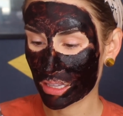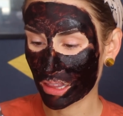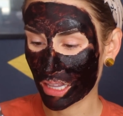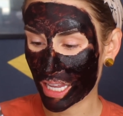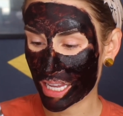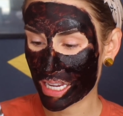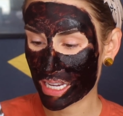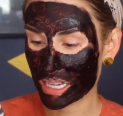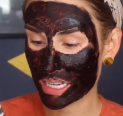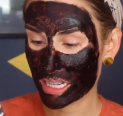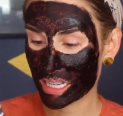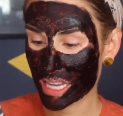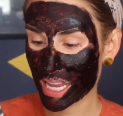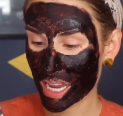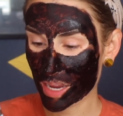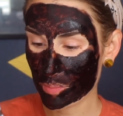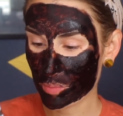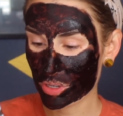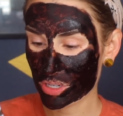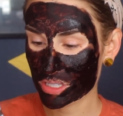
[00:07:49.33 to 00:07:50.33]
like
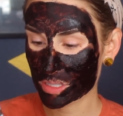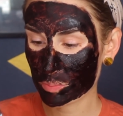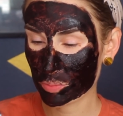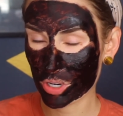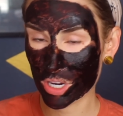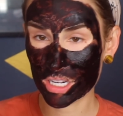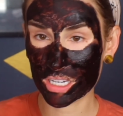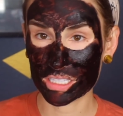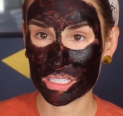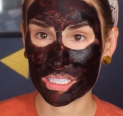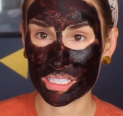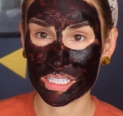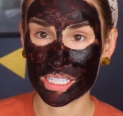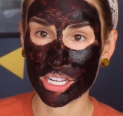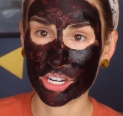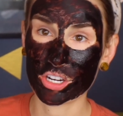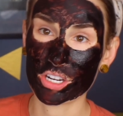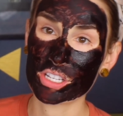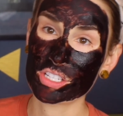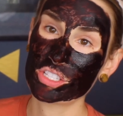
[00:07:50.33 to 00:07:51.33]
cameras, product,
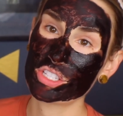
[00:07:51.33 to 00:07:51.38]
etc.?